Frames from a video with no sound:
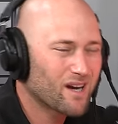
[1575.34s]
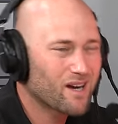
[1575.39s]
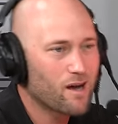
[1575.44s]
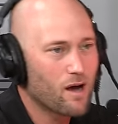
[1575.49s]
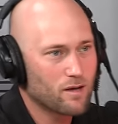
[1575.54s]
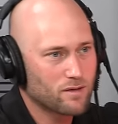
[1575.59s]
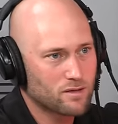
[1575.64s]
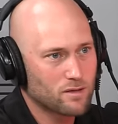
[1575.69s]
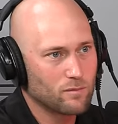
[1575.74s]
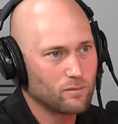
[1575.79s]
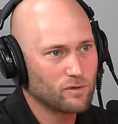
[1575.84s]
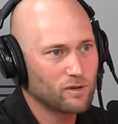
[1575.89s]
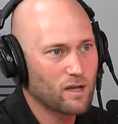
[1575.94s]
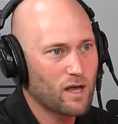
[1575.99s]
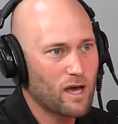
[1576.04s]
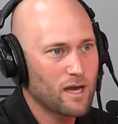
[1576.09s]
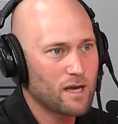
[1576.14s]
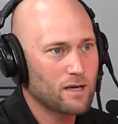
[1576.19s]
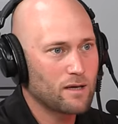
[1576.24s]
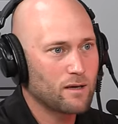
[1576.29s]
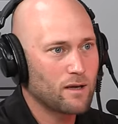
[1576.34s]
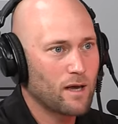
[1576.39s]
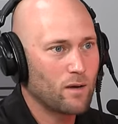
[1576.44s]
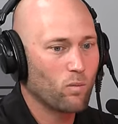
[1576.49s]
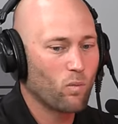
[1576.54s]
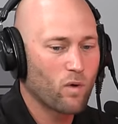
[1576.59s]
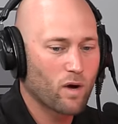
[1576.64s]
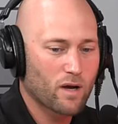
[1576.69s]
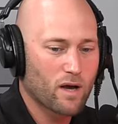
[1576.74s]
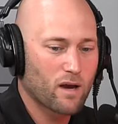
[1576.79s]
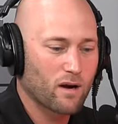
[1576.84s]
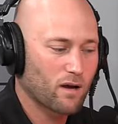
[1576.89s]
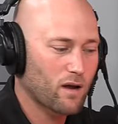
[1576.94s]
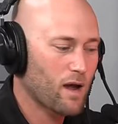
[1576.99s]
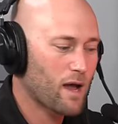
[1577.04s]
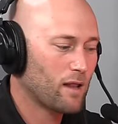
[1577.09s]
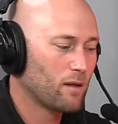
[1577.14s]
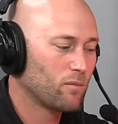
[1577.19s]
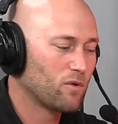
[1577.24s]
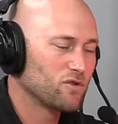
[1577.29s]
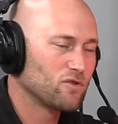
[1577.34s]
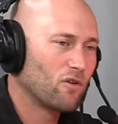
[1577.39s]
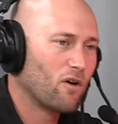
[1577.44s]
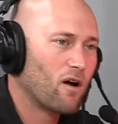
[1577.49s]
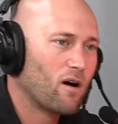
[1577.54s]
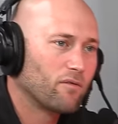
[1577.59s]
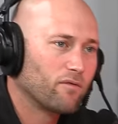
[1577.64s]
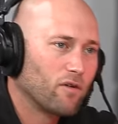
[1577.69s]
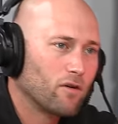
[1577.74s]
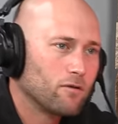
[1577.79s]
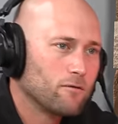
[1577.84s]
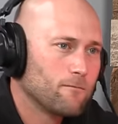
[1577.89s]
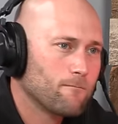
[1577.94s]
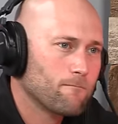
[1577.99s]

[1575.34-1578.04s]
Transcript: Custom Light, and what kind of calibers are offered?